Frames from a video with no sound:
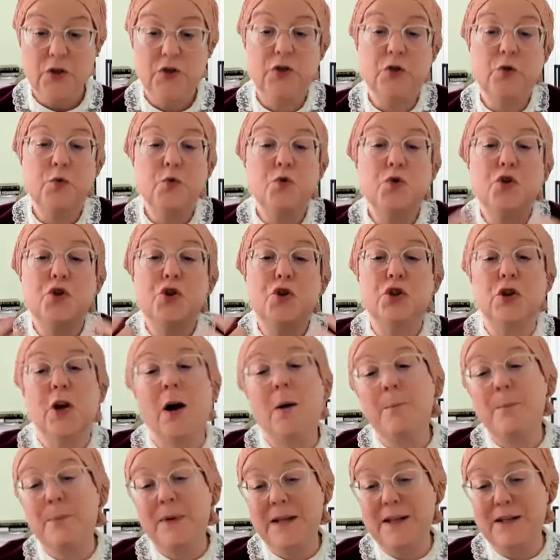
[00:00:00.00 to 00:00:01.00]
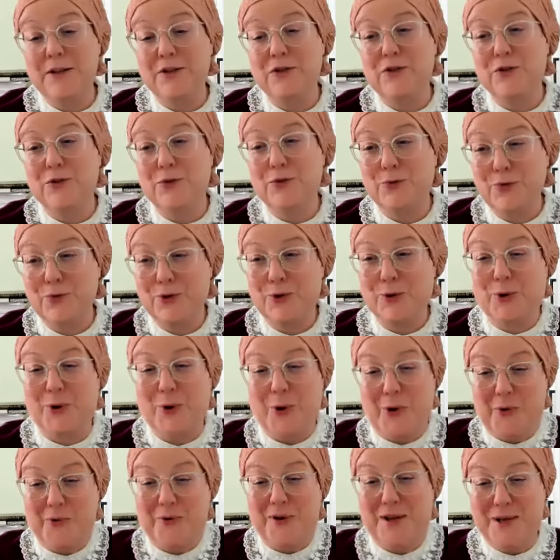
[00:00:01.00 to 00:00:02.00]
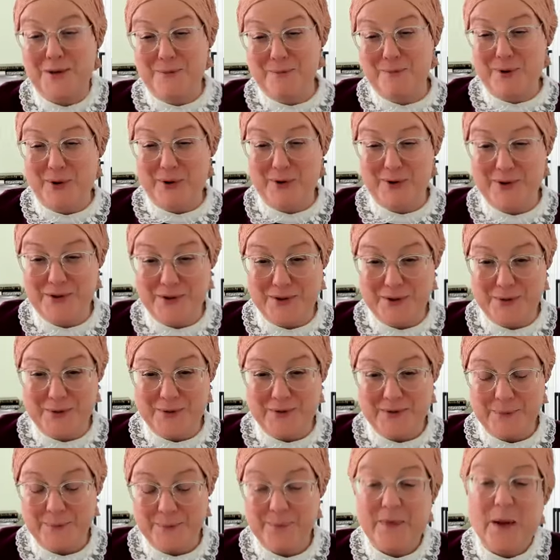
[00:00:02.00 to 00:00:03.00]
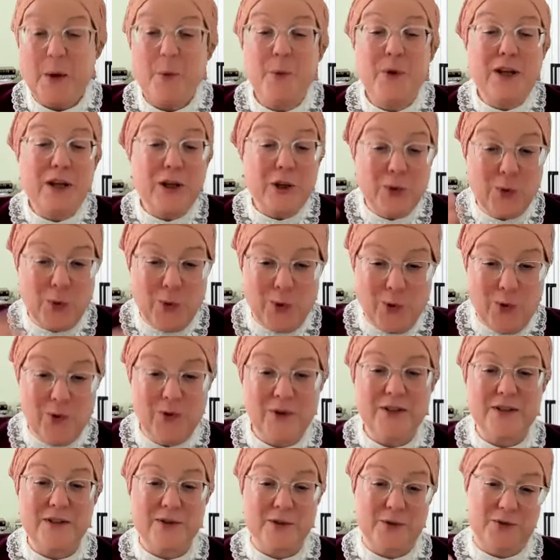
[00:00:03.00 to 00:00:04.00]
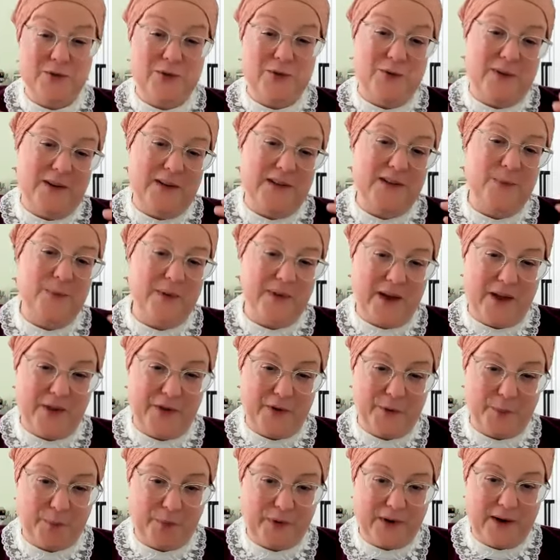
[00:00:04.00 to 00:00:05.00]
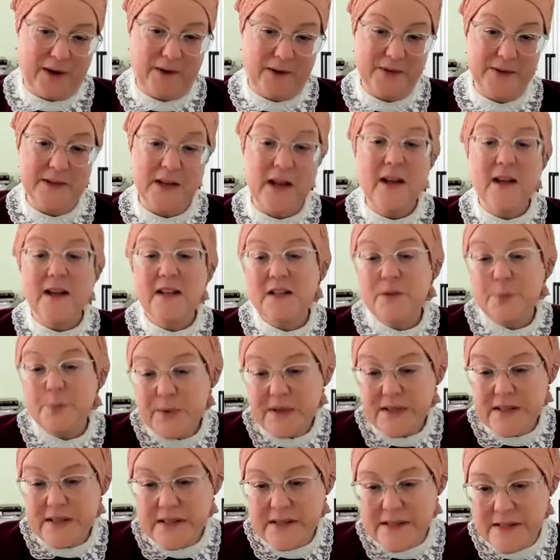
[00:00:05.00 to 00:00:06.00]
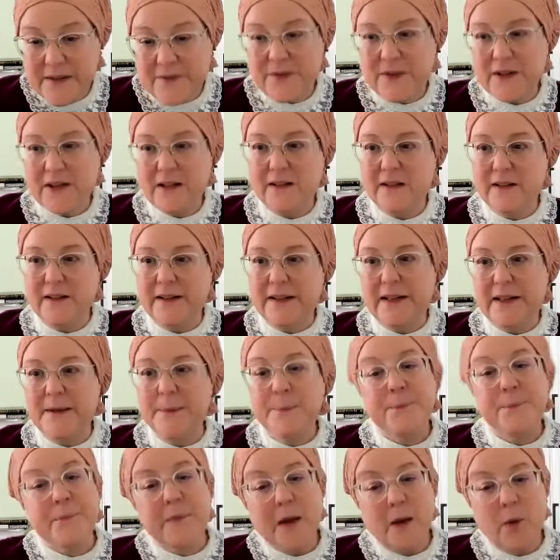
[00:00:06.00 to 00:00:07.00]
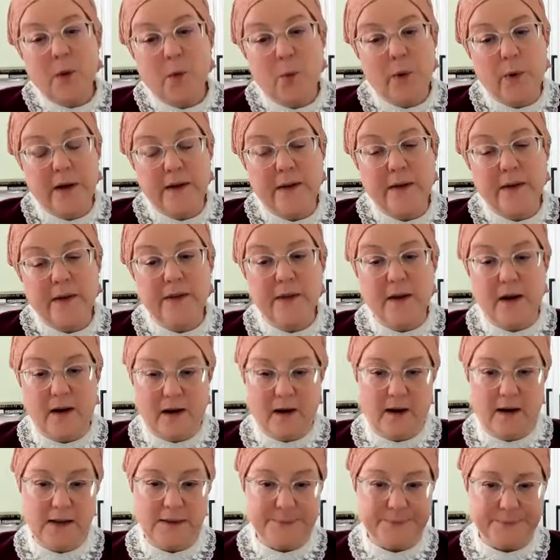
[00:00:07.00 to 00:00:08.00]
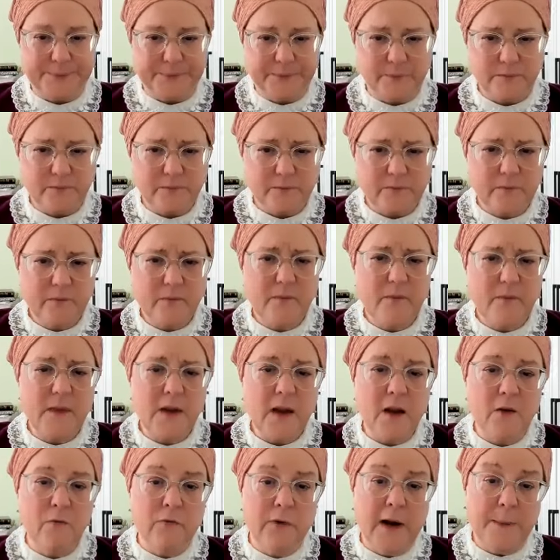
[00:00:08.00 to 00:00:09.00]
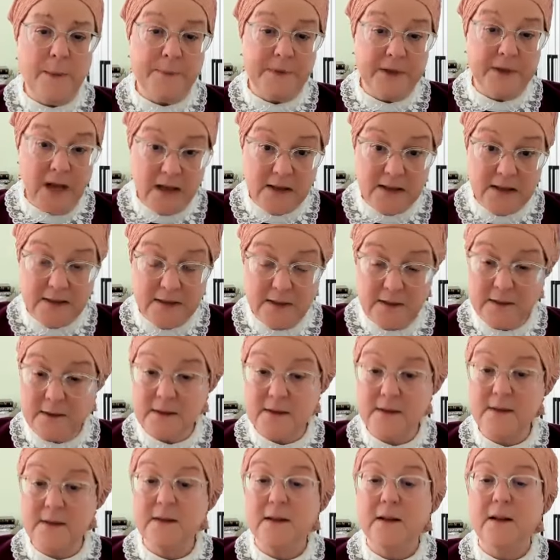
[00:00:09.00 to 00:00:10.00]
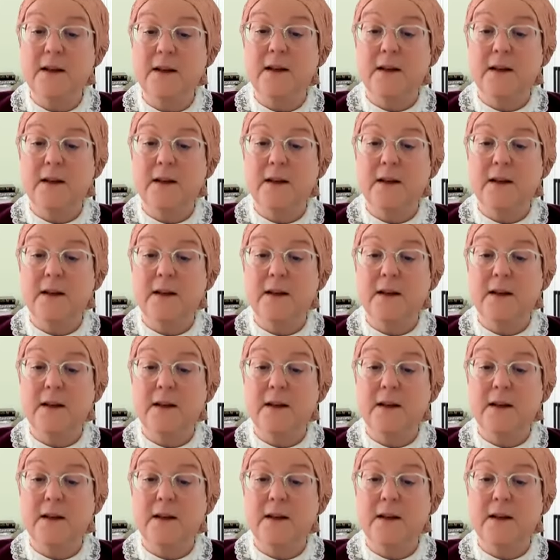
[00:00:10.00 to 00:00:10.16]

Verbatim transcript: to jump into your own Hitbodedut. We can also do this with other prayers, specifically with Reb Noson's